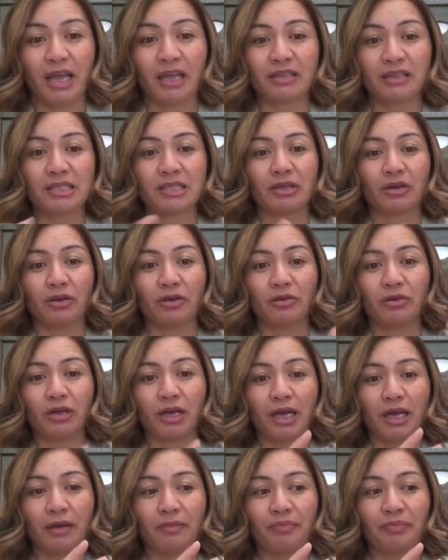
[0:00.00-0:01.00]
And
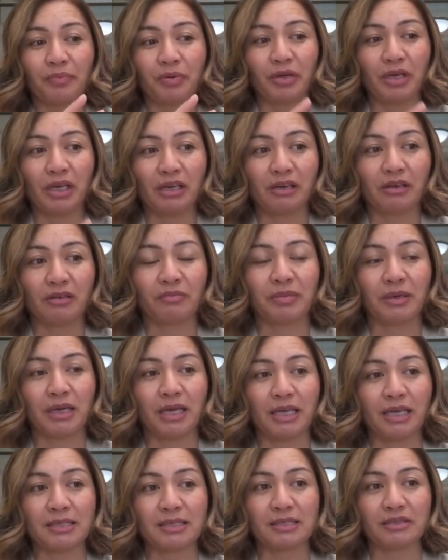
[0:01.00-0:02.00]
so putting in
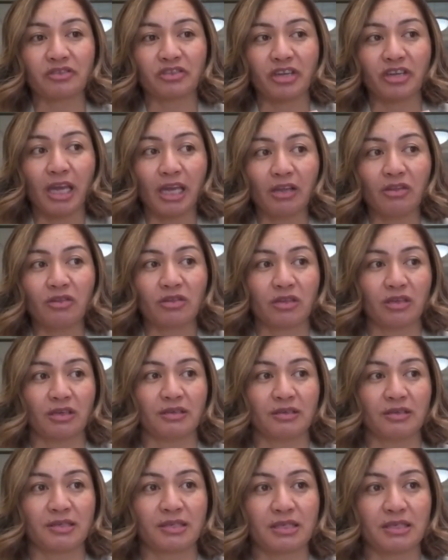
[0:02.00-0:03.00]
place
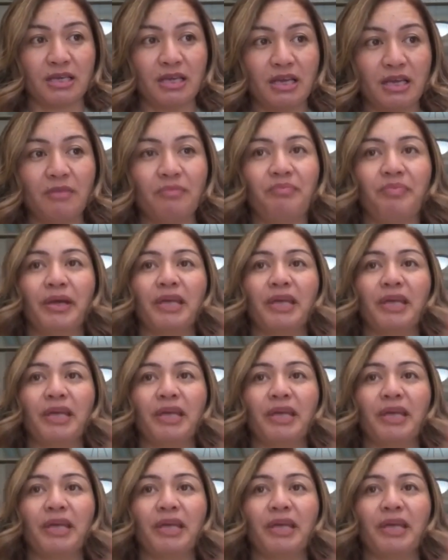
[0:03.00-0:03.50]
changes,